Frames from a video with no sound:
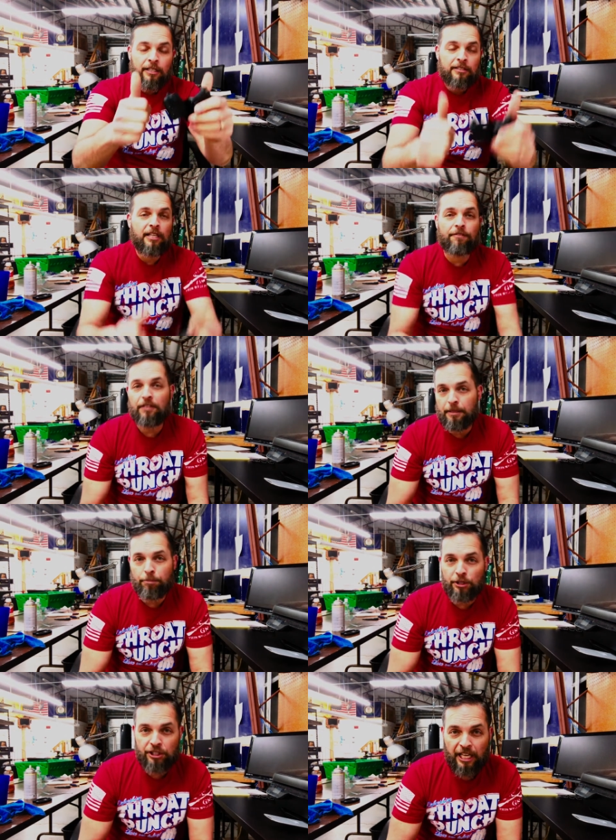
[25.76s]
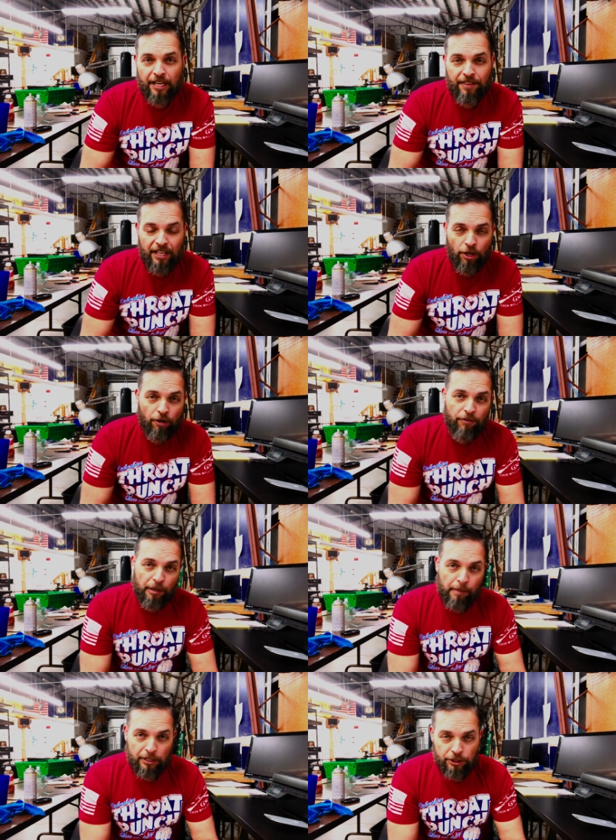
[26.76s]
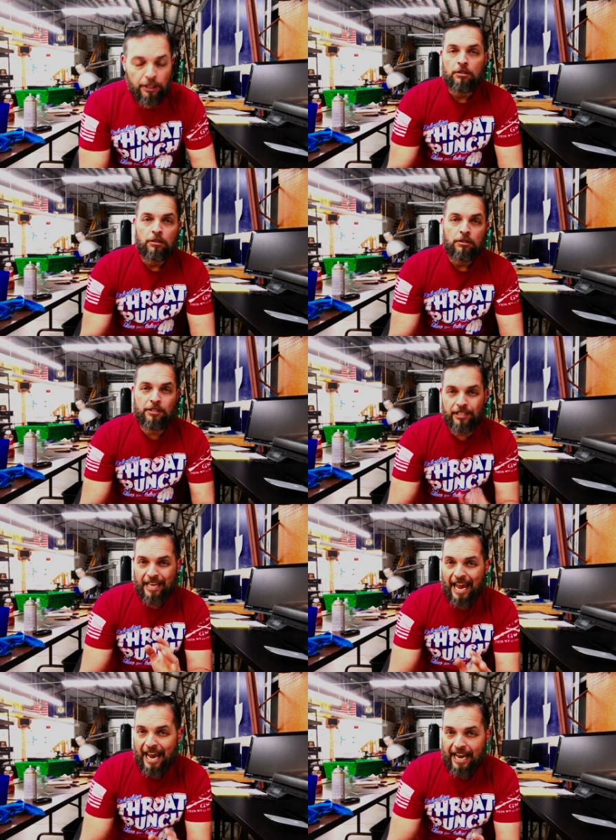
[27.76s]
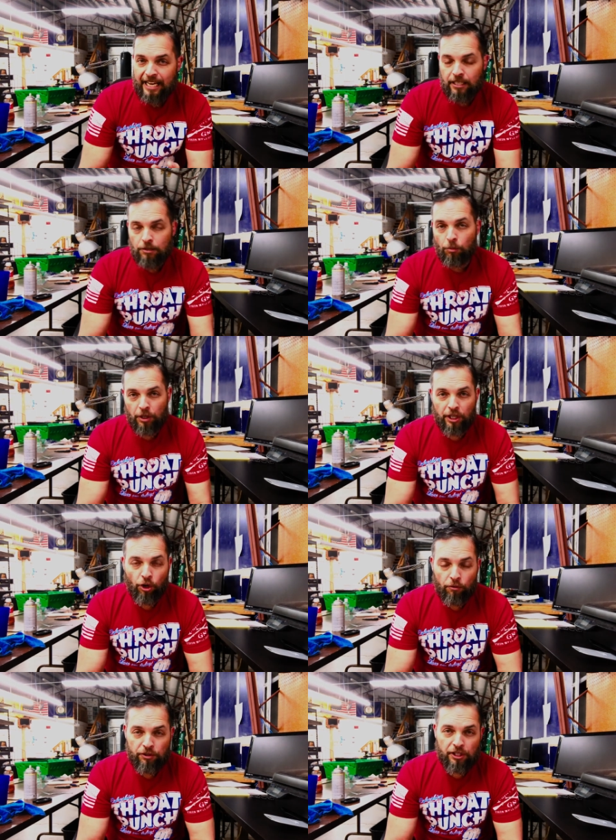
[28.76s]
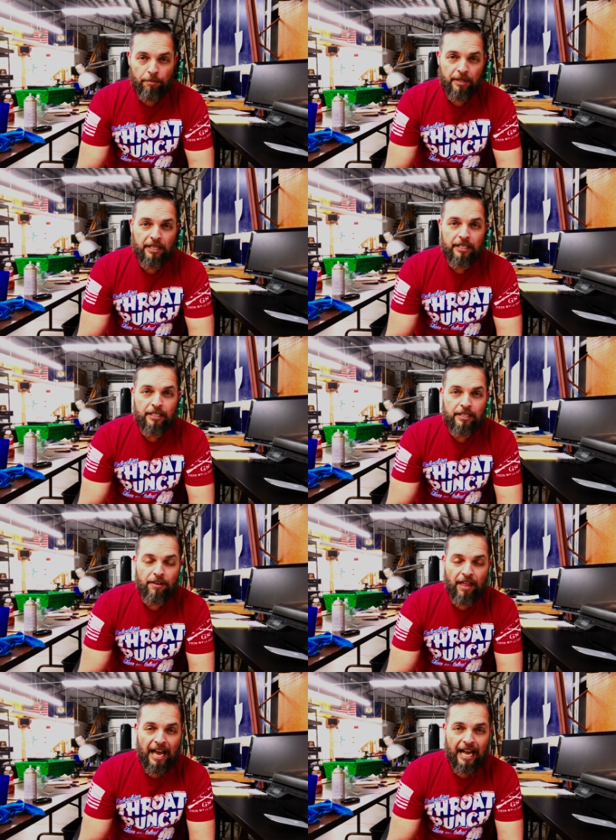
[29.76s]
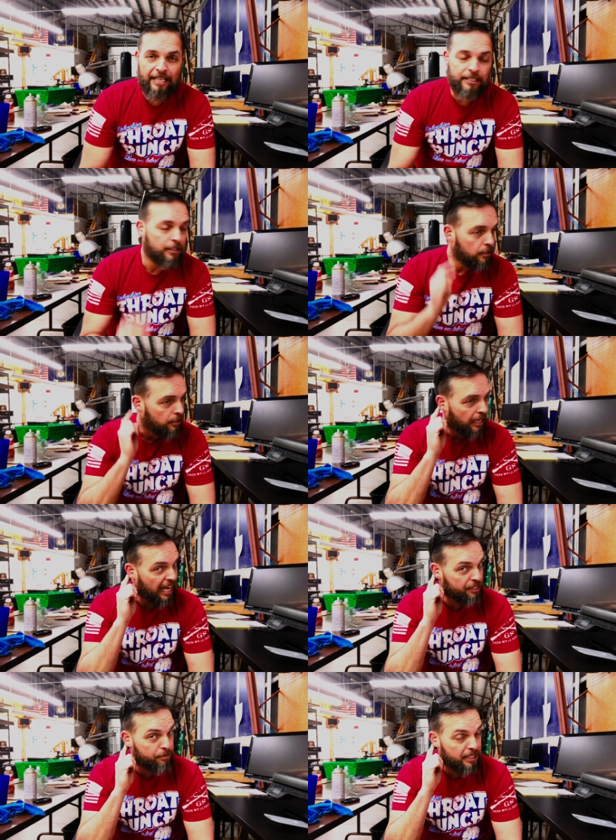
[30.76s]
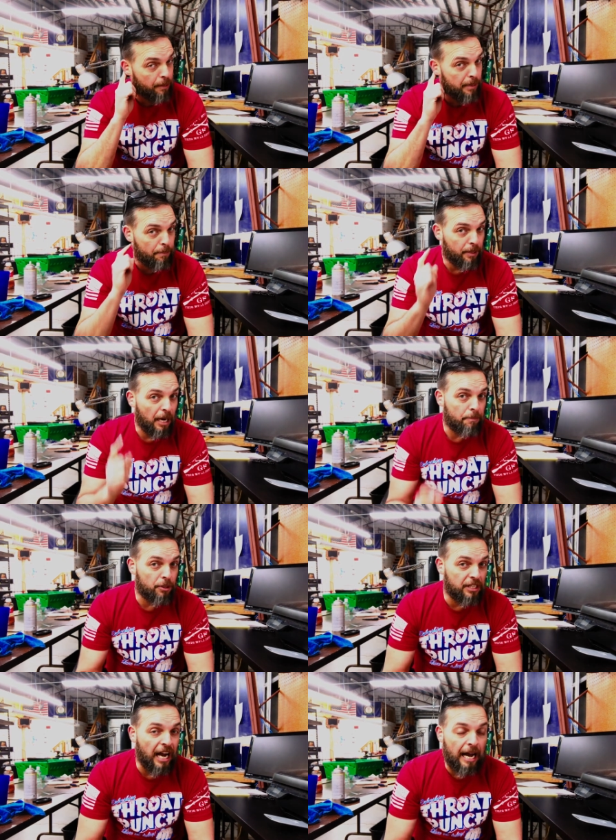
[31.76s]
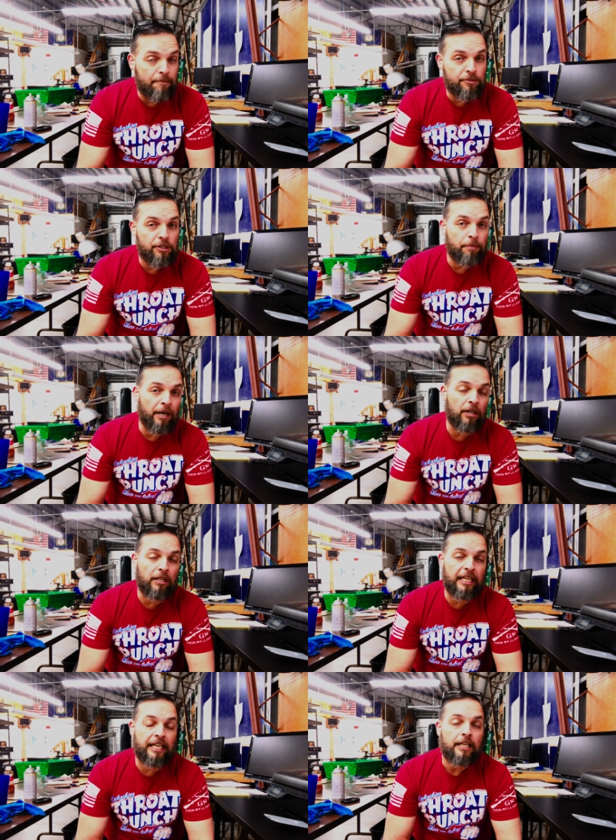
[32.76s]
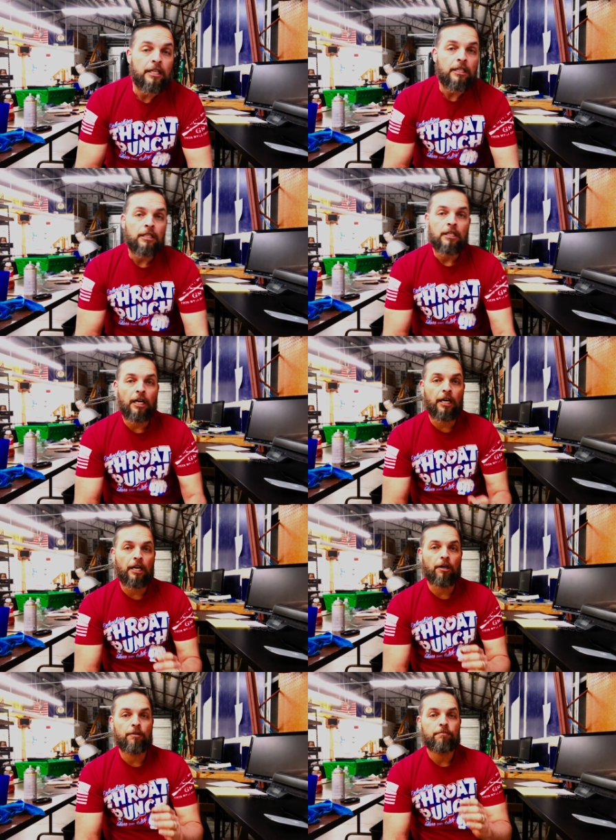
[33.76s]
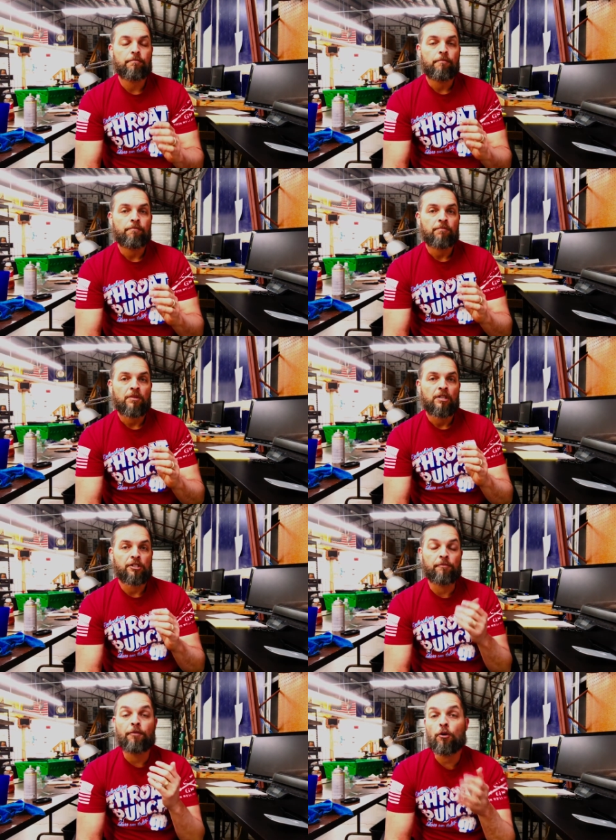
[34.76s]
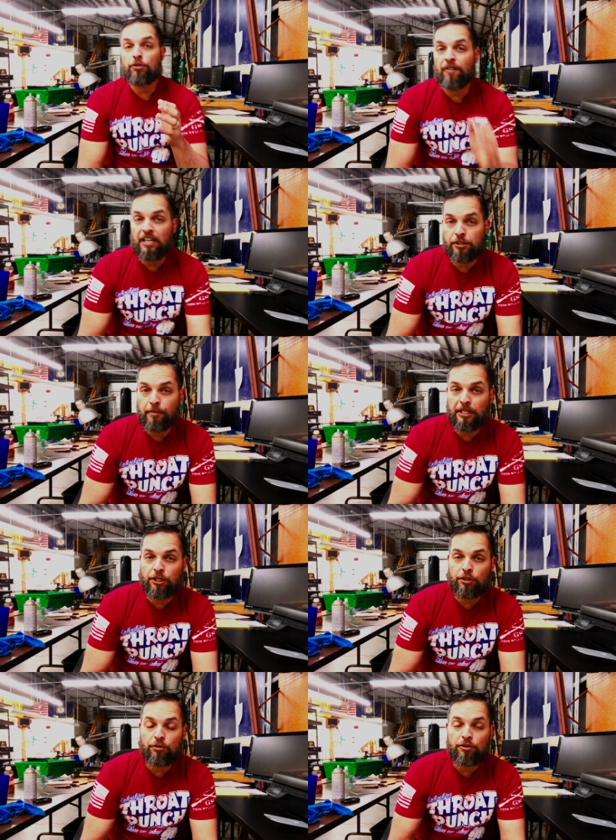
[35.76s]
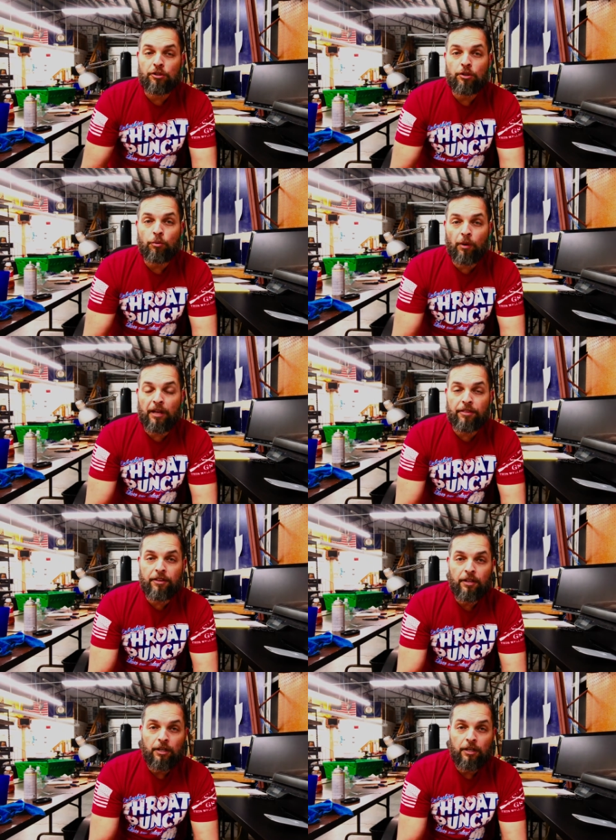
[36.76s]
definitely appreciate it. Thank you all very much. Today, we're gonna go over something that has been coming up a couple of times. Apparently, some folks have had some issues with